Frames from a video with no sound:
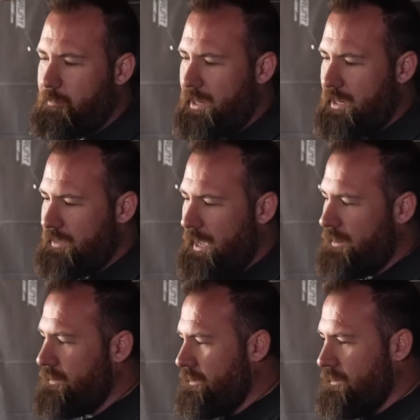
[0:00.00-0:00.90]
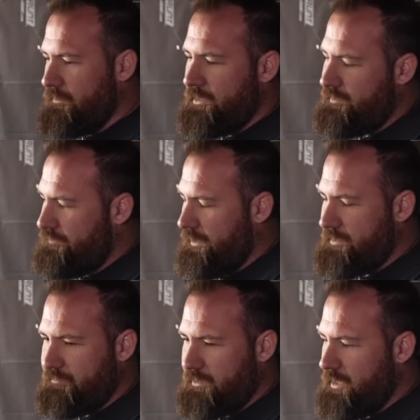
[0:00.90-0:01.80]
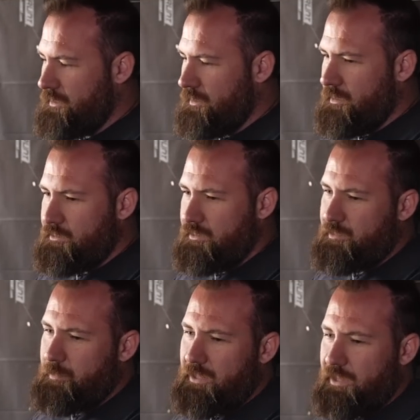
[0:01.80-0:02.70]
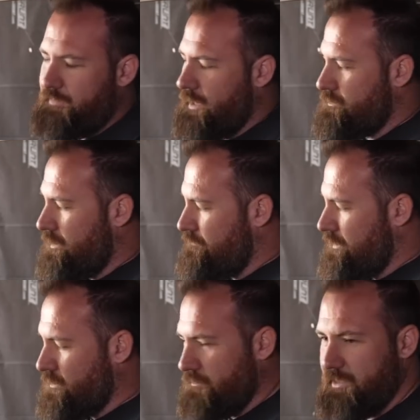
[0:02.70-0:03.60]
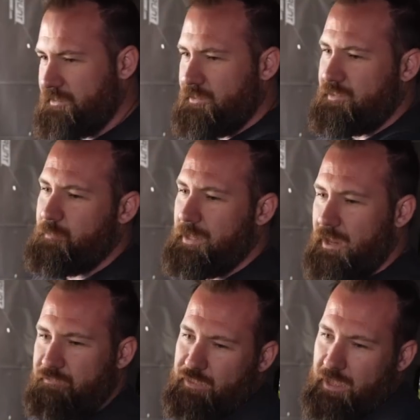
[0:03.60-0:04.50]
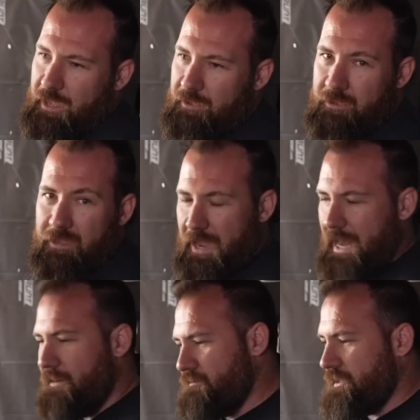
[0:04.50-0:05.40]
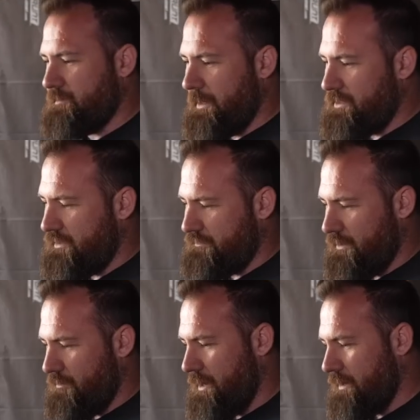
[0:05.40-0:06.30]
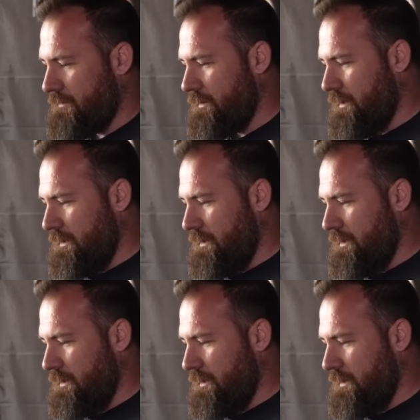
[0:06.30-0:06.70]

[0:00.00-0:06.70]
being that this effectively used to be a left-hand drive vehicle, this used to be over there, and everything's been shifted around.